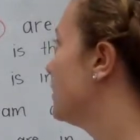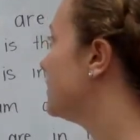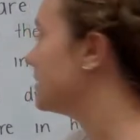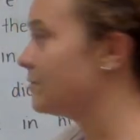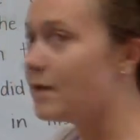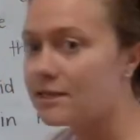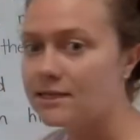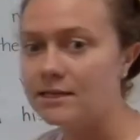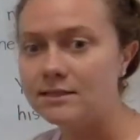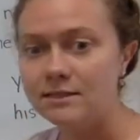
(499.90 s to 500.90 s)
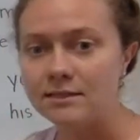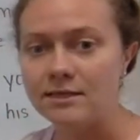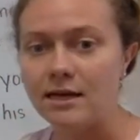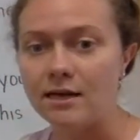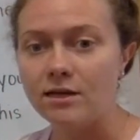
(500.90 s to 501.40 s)
does it make sense to
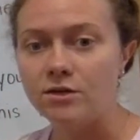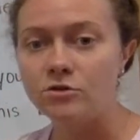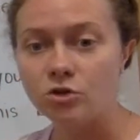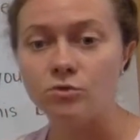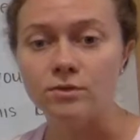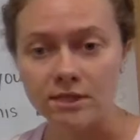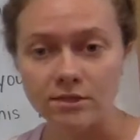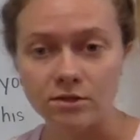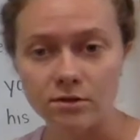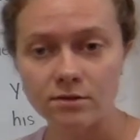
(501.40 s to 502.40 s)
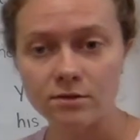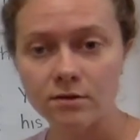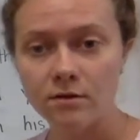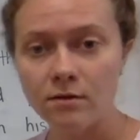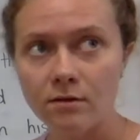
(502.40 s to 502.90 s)
say 2 sisters?
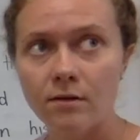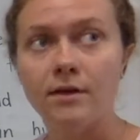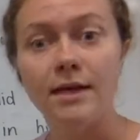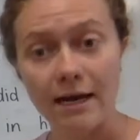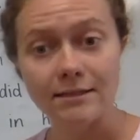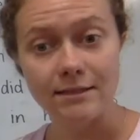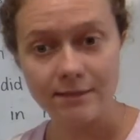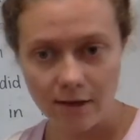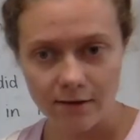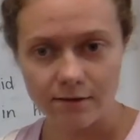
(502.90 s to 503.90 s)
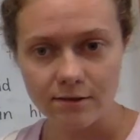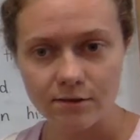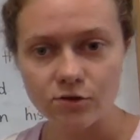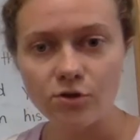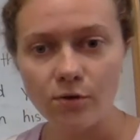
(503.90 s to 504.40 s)
Yes, it does.
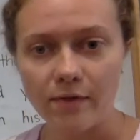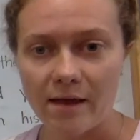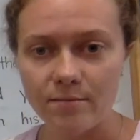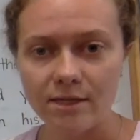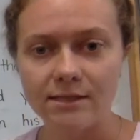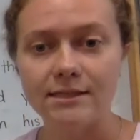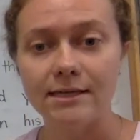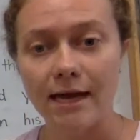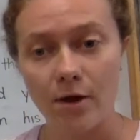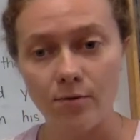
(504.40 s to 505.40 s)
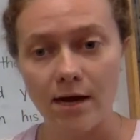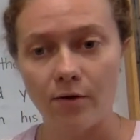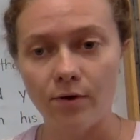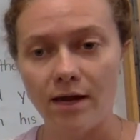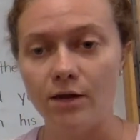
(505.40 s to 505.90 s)
So that means it's a count
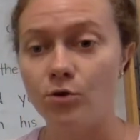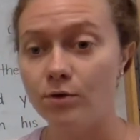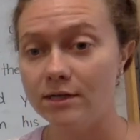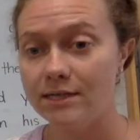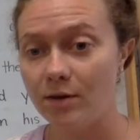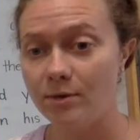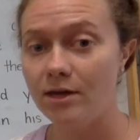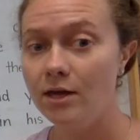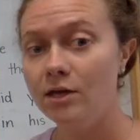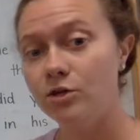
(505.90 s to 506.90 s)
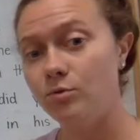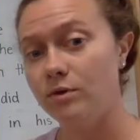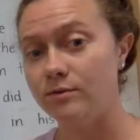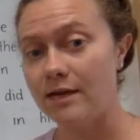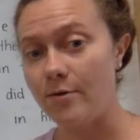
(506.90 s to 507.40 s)
noun, and who can tell me, do we
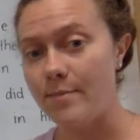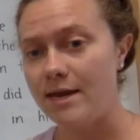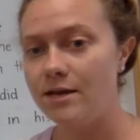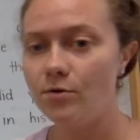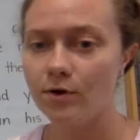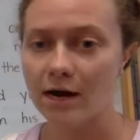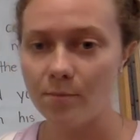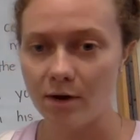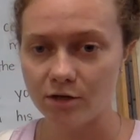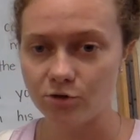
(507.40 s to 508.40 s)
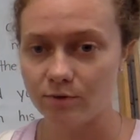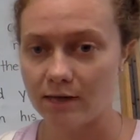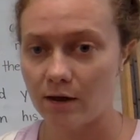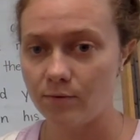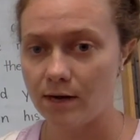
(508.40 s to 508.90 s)
use how many or how much with
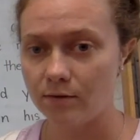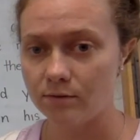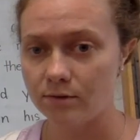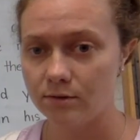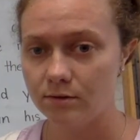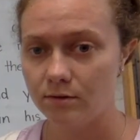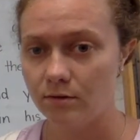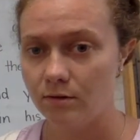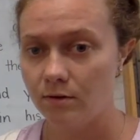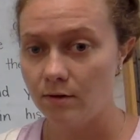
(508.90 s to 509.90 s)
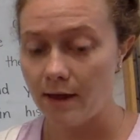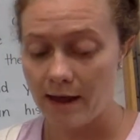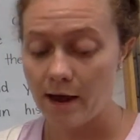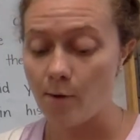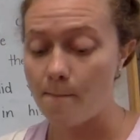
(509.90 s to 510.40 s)
count nouns?
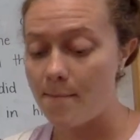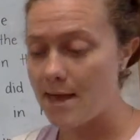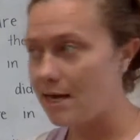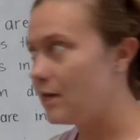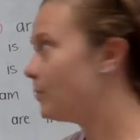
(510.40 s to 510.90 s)
How many,